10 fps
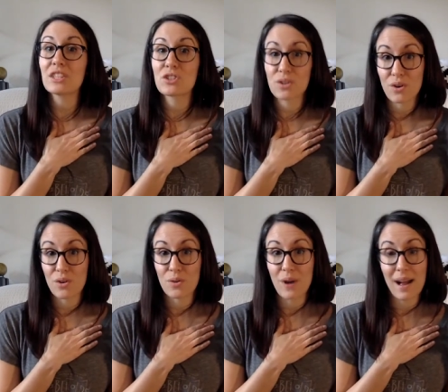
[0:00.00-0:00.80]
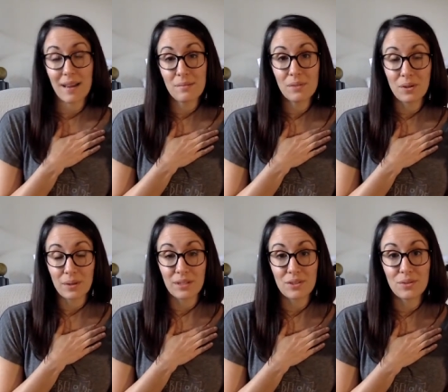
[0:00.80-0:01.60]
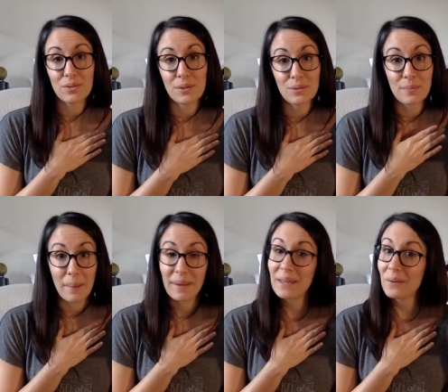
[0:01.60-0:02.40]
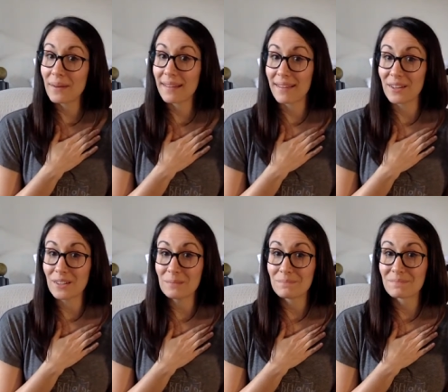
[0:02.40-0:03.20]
So I'm going to use my PanAway later